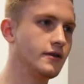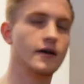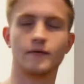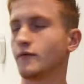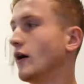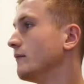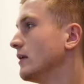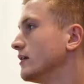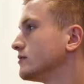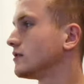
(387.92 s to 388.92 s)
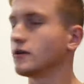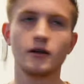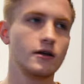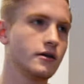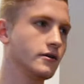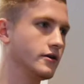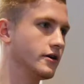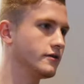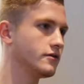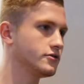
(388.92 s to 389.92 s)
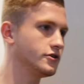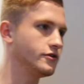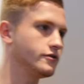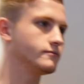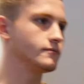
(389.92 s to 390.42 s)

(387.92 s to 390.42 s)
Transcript: yeah, five minutes. Yeah. So you,